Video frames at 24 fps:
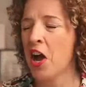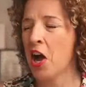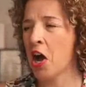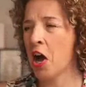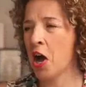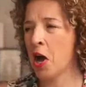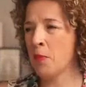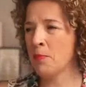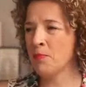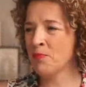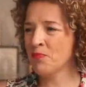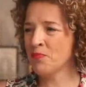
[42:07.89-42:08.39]

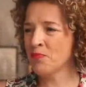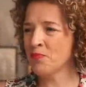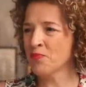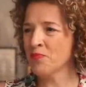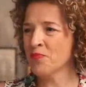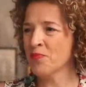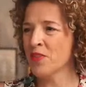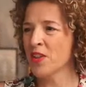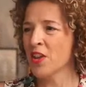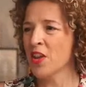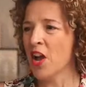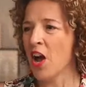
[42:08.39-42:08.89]
Um,
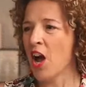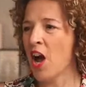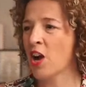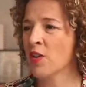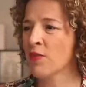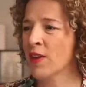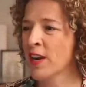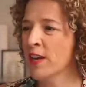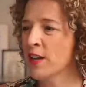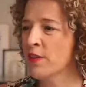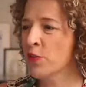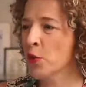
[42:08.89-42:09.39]
all
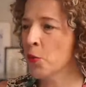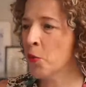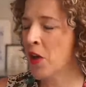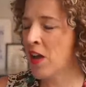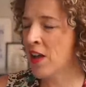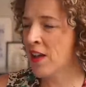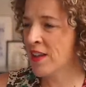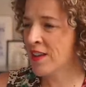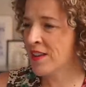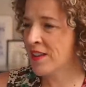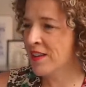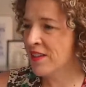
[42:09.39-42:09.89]
right,
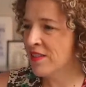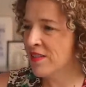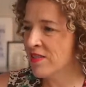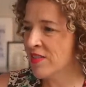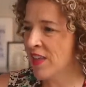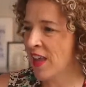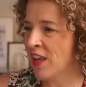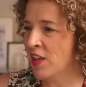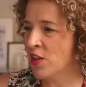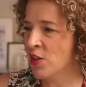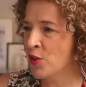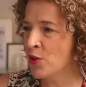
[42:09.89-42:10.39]
everyone.
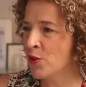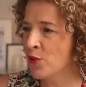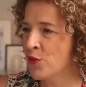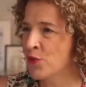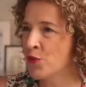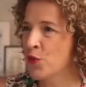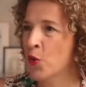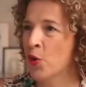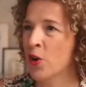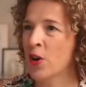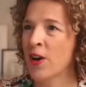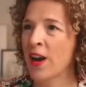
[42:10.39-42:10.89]
Thank you
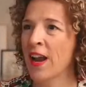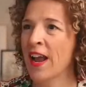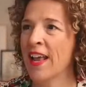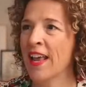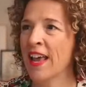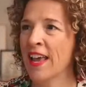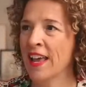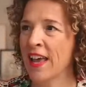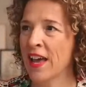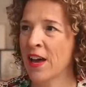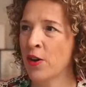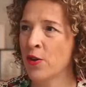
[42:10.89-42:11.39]
for
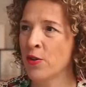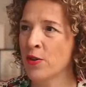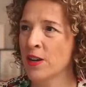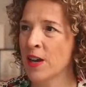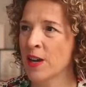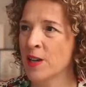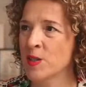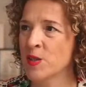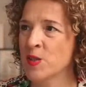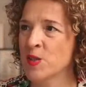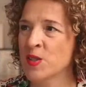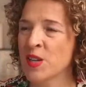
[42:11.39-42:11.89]
hanging out.
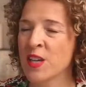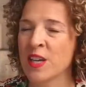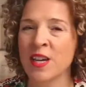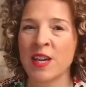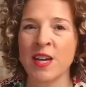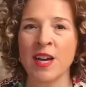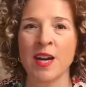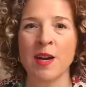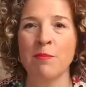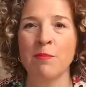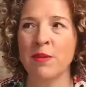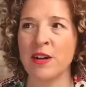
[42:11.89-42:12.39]
I
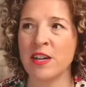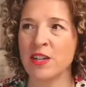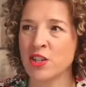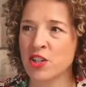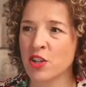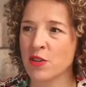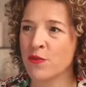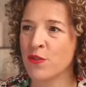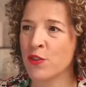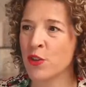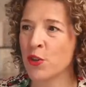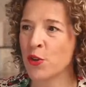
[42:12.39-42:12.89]
see a bunch
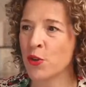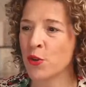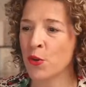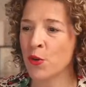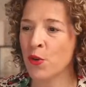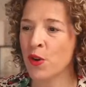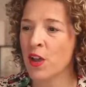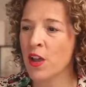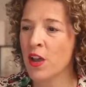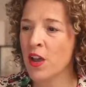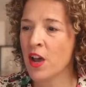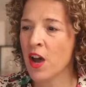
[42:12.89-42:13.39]
of
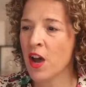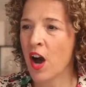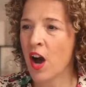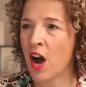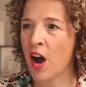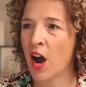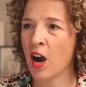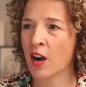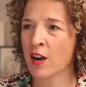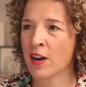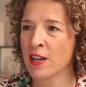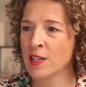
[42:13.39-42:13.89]
you
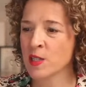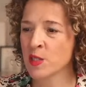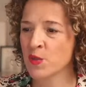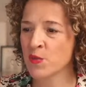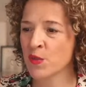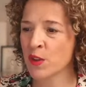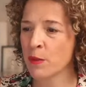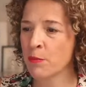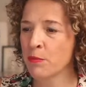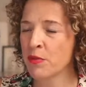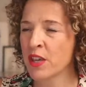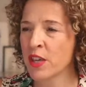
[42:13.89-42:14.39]

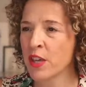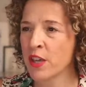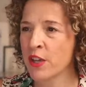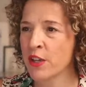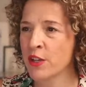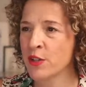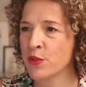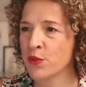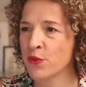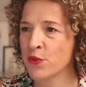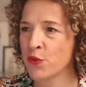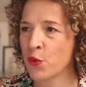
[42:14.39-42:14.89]

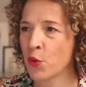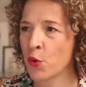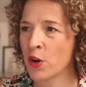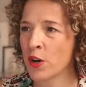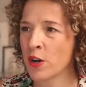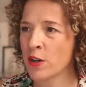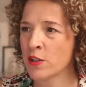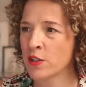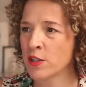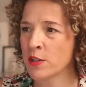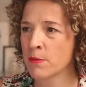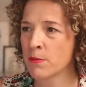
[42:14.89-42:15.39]
RSVP'd
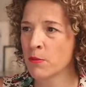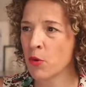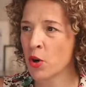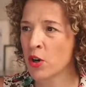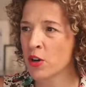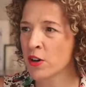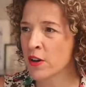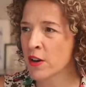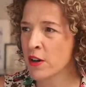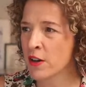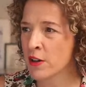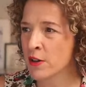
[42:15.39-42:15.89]
for
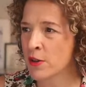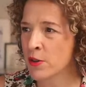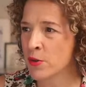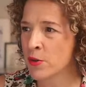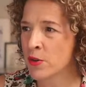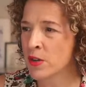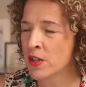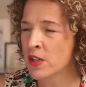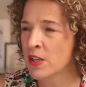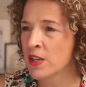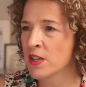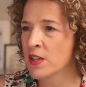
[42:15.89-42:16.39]

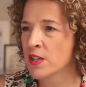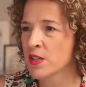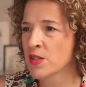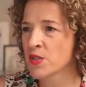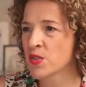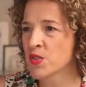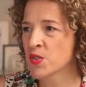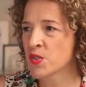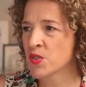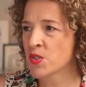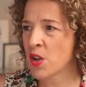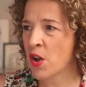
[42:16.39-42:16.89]
tomorrow.
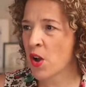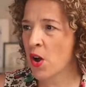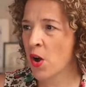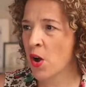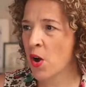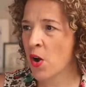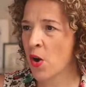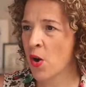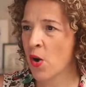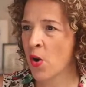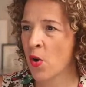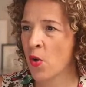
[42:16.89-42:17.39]

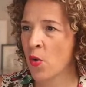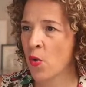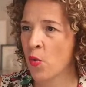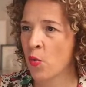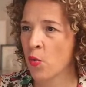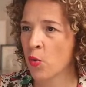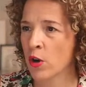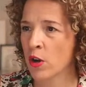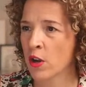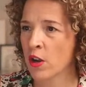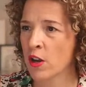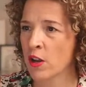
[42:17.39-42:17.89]
So
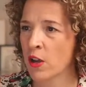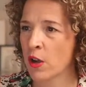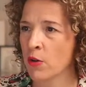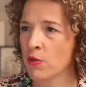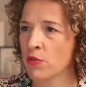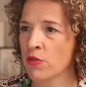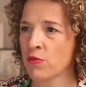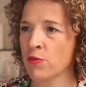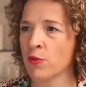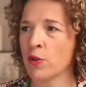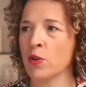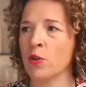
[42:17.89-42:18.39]
we're going to go
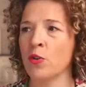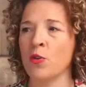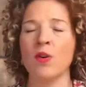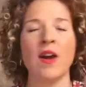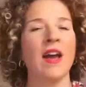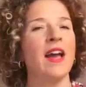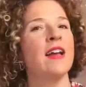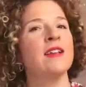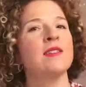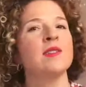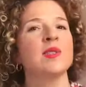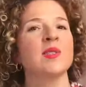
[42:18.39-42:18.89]
through
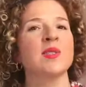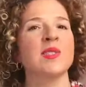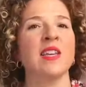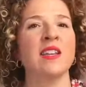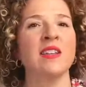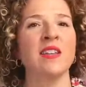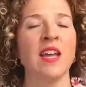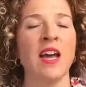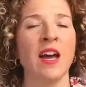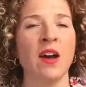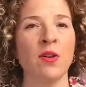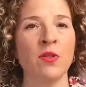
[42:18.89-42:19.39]
and
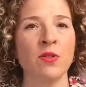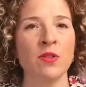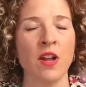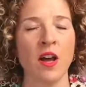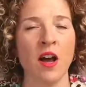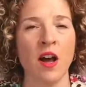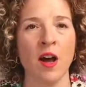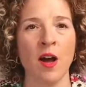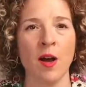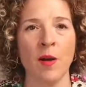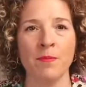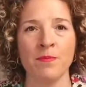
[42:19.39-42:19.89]
send out
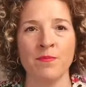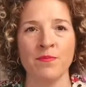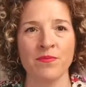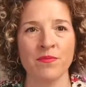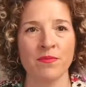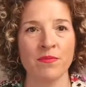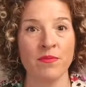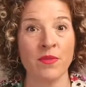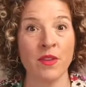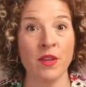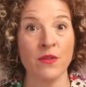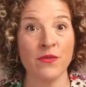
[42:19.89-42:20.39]
um,
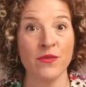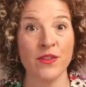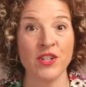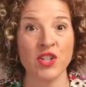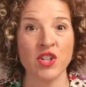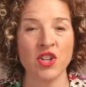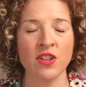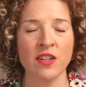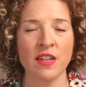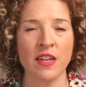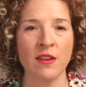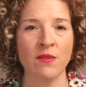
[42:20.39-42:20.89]
the
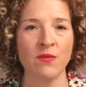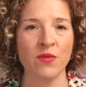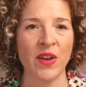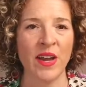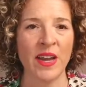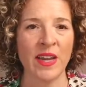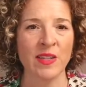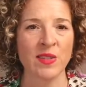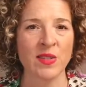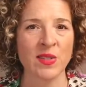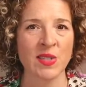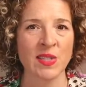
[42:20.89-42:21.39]
official
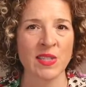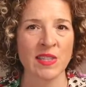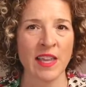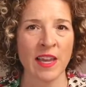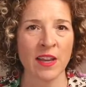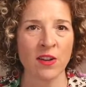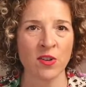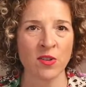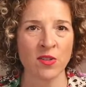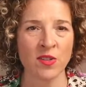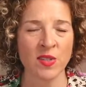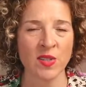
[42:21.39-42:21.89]
invites
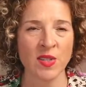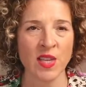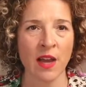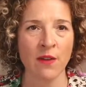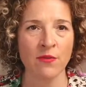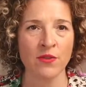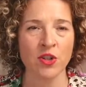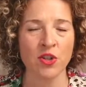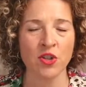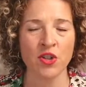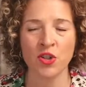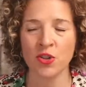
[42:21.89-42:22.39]
later this
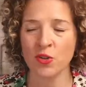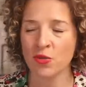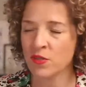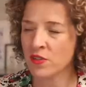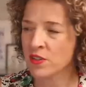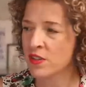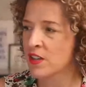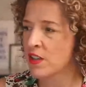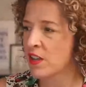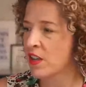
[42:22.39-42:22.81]
afternoon.